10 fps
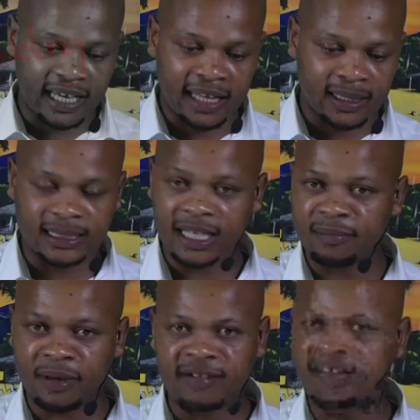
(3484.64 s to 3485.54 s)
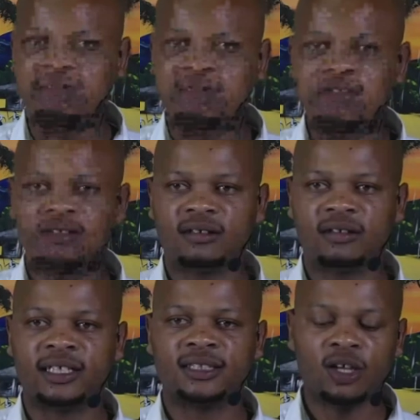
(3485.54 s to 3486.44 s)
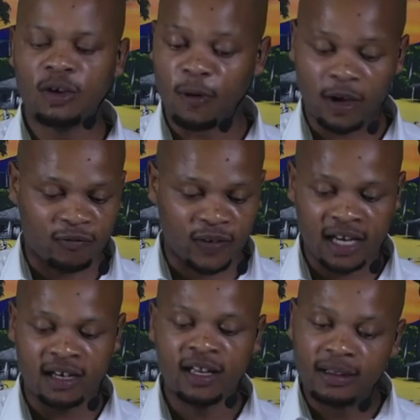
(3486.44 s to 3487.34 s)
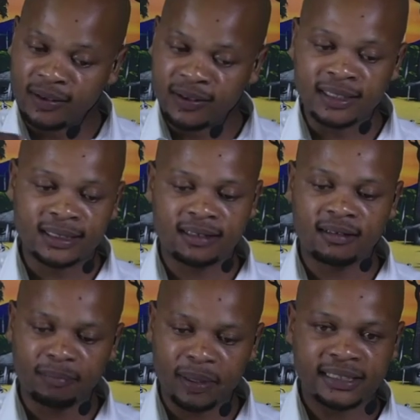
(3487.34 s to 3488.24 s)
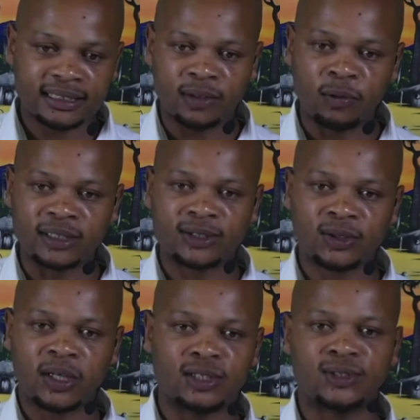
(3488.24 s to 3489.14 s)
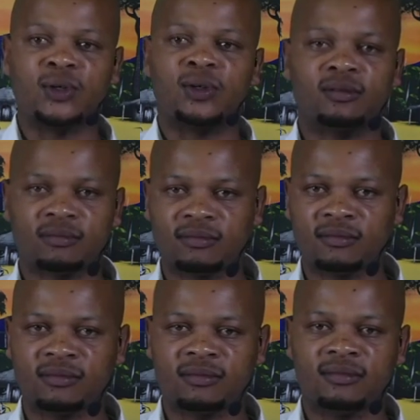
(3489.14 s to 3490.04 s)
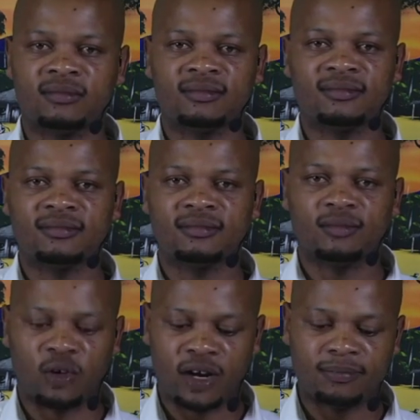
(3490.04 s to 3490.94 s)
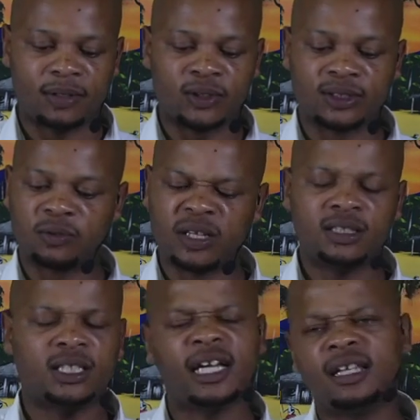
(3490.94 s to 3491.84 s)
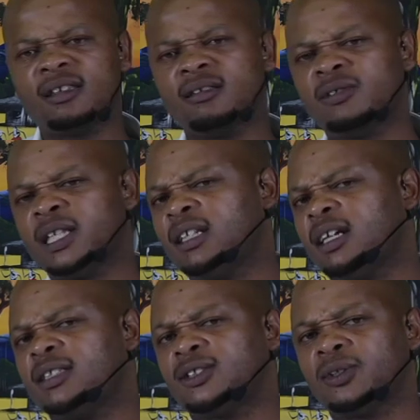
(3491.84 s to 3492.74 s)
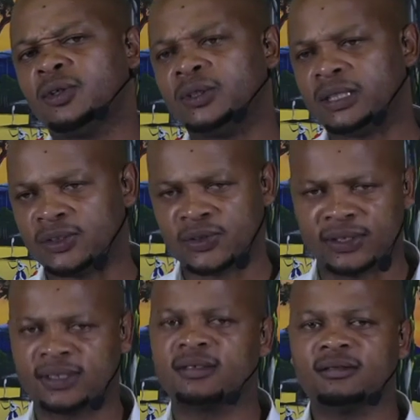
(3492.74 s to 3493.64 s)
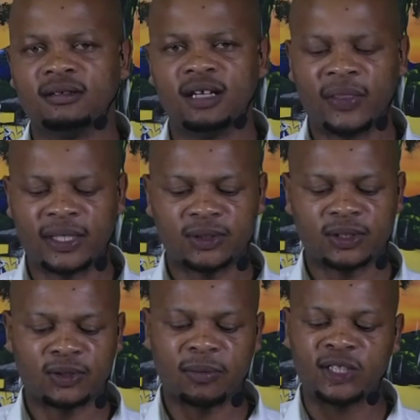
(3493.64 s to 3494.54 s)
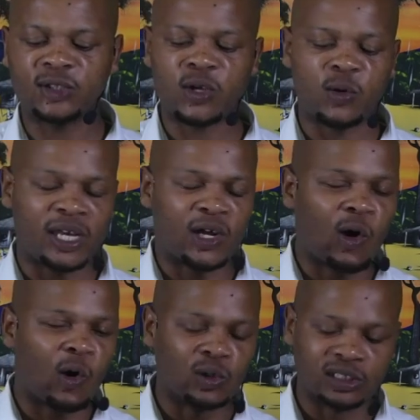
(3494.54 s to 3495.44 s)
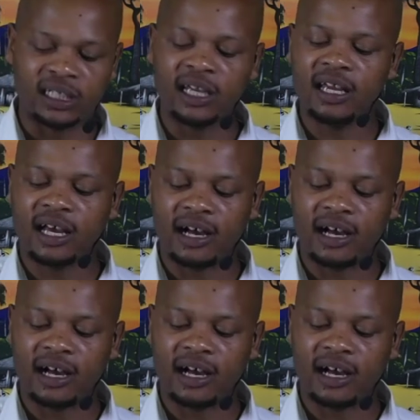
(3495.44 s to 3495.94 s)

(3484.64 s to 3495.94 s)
there in the second paragraph that, okay, fine, this person was so and so. All right, because we then get to lose interest in that one. So make sure you withhold,